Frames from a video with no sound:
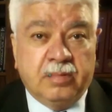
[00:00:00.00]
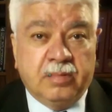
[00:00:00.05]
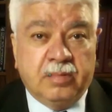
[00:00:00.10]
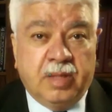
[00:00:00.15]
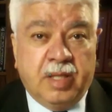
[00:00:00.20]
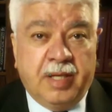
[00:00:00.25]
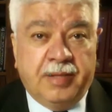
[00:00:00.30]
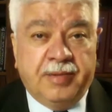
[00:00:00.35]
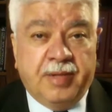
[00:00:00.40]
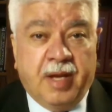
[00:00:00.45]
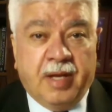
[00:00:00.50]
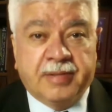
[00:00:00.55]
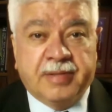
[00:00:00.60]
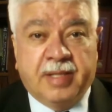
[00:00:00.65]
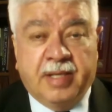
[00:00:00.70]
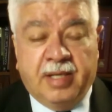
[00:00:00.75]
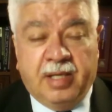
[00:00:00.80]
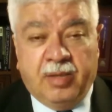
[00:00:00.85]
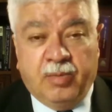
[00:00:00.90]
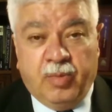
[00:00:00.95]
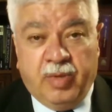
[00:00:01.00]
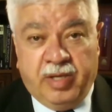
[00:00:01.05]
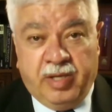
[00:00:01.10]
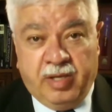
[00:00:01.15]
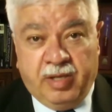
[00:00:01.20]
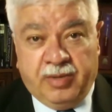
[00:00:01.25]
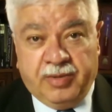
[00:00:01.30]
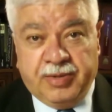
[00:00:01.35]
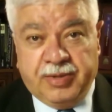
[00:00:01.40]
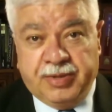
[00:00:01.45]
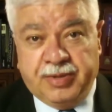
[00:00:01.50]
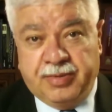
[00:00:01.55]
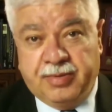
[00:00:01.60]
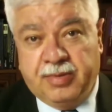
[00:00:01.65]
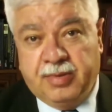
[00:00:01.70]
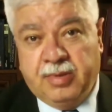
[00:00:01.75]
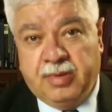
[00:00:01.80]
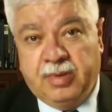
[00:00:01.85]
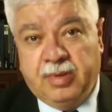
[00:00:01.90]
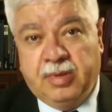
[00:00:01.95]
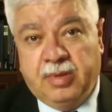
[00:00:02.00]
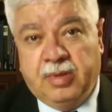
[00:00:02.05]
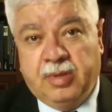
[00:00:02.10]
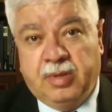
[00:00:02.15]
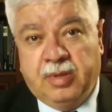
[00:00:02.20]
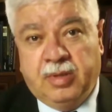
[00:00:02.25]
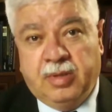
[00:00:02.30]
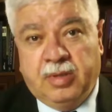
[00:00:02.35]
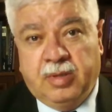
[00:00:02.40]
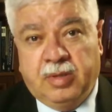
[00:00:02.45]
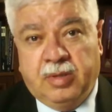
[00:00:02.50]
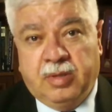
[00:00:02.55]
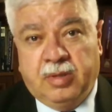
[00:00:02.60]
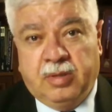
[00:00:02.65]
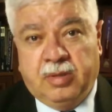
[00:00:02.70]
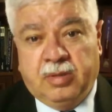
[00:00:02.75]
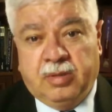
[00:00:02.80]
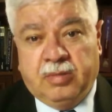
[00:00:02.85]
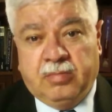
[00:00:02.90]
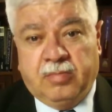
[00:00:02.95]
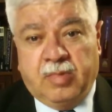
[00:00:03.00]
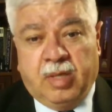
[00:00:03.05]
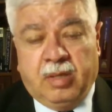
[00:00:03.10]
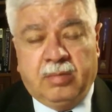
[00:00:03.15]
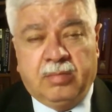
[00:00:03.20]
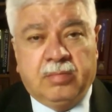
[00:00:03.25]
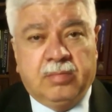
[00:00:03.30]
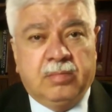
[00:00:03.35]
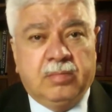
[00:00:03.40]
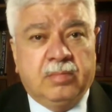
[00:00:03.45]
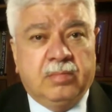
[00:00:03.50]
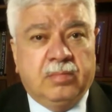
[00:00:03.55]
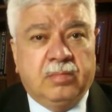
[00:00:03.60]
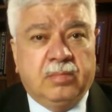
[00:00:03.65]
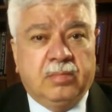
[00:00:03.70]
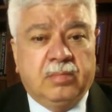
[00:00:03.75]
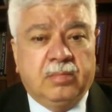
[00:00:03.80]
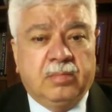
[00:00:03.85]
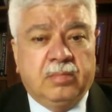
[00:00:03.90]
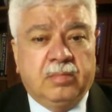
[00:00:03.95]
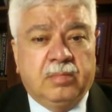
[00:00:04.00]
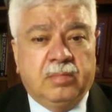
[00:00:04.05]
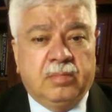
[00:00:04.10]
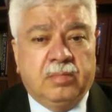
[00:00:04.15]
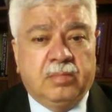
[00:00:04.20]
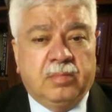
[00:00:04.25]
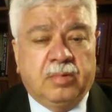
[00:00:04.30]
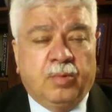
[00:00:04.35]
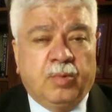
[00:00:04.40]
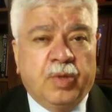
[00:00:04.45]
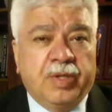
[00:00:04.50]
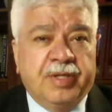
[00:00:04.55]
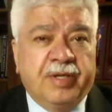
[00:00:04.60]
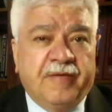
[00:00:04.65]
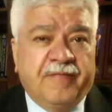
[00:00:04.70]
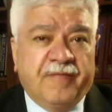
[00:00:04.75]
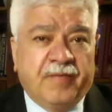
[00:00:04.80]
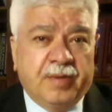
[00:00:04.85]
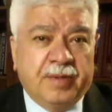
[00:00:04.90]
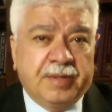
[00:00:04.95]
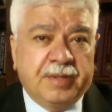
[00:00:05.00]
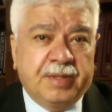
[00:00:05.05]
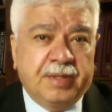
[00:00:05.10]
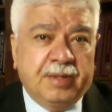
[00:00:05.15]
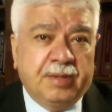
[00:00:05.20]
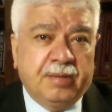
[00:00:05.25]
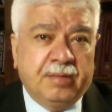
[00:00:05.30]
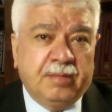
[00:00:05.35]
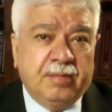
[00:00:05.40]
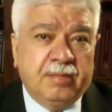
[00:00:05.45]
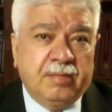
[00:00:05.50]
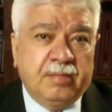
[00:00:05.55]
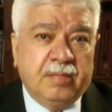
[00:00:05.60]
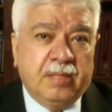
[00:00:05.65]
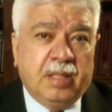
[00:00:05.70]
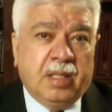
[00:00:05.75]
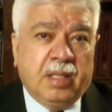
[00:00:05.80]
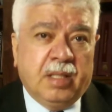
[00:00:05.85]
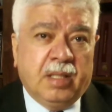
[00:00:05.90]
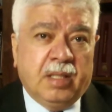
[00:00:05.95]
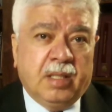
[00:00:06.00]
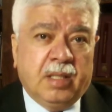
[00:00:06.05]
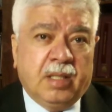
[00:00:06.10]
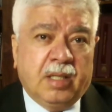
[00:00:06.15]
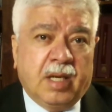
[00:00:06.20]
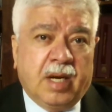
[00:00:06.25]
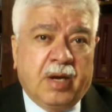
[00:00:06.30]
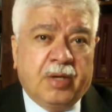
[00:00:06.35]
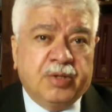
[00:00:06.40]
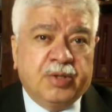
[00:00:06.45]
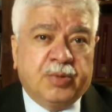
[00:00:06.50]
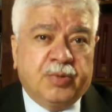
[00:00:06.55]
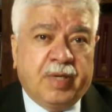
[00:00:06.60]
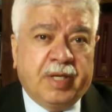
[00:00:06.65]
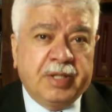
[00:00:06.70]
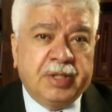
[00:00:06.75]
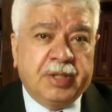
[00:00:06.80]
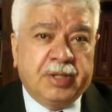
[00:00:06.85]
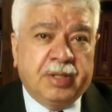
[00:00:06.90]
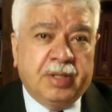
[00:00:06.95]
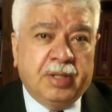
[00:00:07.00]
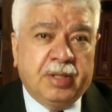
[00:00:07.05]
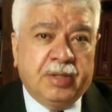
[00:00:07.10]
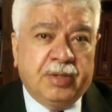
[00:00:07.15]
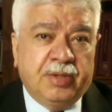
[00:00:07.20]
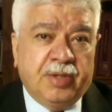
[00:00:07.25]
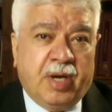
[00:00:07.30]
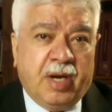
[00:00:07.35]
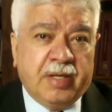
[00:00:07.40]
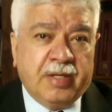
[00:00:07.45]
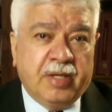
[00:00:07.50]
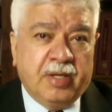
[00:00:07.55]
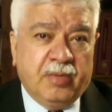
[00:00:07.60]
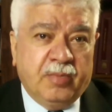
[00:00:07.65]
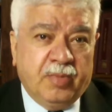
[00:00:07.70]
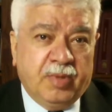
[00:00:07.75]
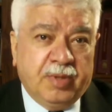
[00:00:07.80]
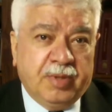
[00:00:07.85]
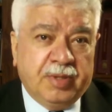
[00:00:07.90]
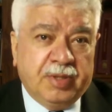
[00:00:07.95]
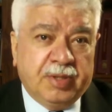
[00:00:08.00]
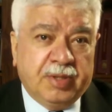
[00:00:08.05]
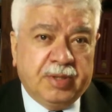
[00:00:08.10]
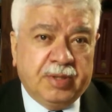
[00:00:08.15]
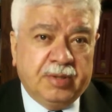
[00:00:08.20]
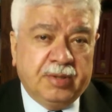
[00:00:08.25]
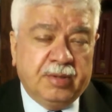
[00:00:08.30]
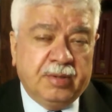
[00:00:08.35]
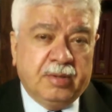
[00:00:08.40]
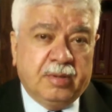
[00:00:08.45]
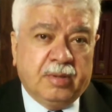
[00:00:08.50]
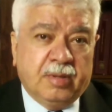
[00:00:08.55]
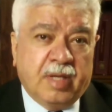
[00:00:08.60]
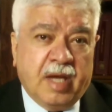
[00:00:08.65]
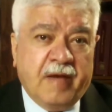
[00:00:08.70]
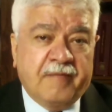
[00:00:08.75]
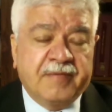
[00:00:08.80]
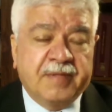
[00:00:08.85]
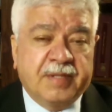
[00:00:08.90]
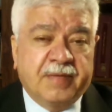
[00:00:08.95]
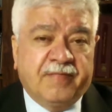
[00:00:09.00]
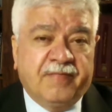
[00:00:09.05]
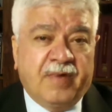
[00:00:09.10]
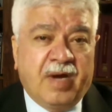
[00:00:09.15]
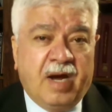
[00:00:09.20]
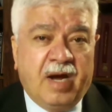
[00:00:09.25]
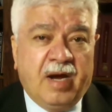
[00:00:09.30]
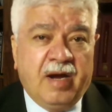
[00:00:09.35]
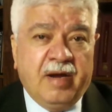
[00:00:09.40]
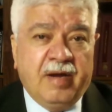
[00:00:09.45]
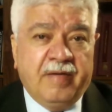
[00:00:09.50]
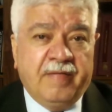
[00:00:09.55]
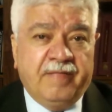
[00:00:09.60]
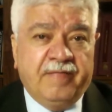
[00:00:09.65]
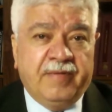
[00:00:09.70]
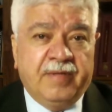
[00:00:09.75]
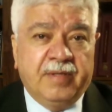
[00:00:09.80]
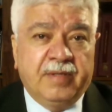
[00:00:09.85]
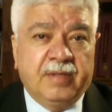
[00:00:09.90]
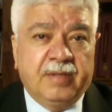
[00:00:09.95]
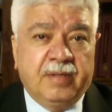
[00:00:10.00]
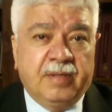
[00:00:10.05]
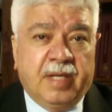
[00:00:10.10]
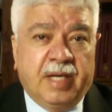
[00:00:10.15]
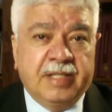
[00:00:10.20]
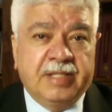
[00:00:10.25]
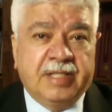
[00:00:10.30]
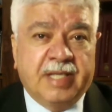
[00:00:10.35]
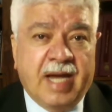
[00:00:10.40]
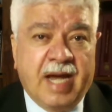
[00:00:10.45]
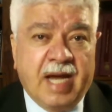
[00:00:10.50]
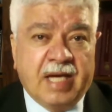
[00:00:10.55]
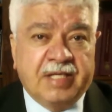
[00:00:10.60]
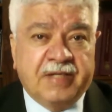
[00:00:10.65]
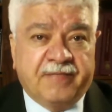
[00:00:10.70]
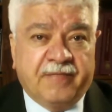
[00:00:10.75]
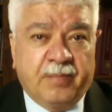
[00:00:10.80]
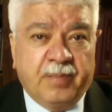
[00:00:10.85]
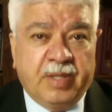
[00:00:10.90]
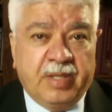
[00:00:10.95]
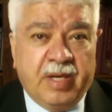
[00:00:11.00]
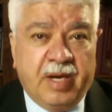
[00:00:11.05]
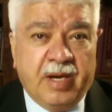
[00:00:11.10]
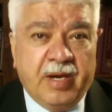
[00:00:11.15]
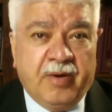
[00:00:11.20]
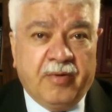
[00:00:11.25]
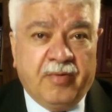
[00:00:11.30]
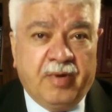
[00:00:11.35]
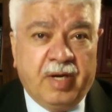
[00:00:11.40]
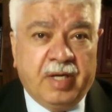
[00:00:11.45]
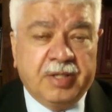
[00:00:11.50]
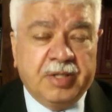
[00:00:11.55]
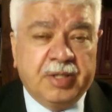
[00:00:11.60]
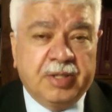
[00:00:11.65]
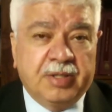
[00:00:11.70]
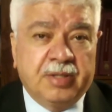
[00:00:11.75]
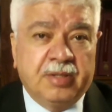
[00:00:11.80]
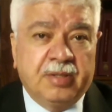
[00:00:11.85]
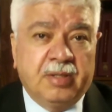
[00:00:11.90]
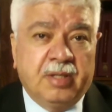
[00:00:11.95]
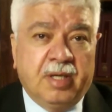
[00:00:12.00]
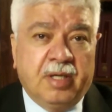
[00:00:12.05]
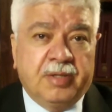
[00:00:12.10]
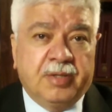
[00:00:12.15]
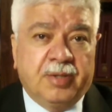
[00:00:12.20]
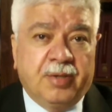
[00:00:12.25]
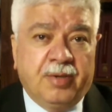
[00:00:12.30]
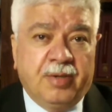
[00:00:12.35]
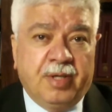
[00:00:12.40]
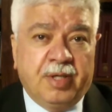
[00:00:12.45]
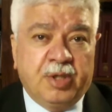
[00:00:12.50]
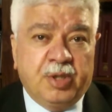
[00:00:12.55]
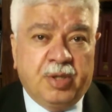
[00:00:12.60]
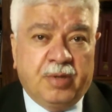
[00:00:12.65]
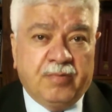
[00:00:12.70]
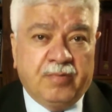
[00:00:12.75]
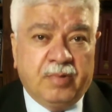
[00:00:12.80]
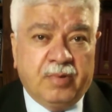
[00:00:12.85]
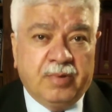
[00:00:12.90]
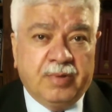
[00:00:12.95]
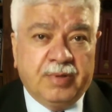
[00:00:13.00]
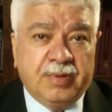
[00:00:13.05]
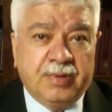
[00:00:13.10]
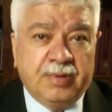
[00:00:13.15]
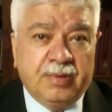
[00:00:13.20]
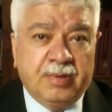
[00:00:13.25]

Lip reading: and not anybody else? Well, we're different. Our trust documents have survived attacks from the IRS, attorney generals,